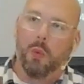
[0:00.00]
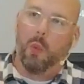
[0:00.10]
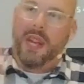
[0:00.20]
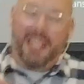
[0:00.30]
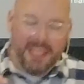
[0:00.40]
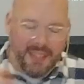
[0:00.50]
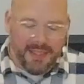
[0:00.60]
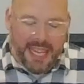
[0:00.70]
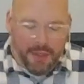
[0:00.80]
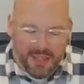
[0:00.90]
we can
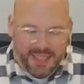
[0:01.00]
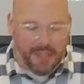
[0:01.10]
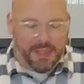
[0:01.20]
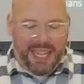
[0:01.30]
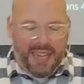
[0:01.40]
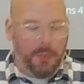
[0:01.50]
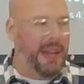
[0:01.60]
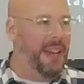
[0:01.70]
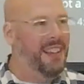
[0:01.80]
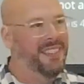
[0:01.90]
deceive ourselves, can't
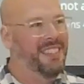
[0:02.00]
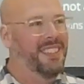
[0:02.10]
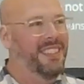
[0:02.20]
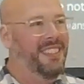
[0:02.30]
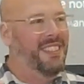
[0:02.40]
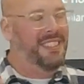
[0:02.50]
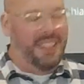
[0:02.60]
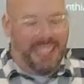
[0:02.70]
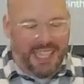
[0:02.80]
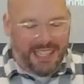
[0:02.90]
we? To
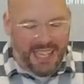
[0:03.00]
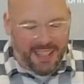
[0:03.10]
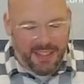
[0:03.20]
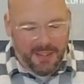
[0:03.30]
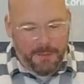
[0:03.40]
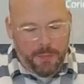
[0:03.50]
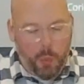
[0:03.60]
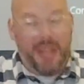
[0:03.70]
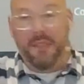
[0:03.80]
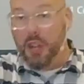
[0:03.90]
thinking that
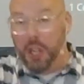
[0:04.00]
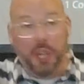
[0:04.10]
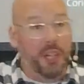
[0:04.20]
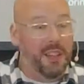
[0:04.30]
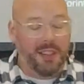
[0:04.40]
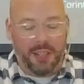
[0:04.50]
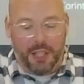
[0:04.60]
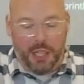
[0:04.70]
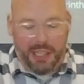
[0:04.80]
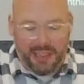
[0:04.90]
we have earned the
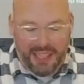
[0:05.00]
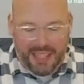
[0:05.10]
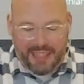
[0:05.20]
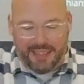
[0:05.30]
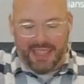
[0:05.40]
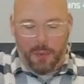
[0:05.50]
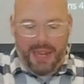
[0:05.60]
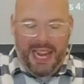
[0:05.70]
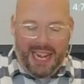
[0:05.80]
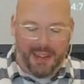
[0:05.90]
good things that
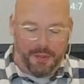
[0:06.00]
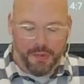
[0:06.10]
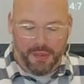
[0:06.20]
we have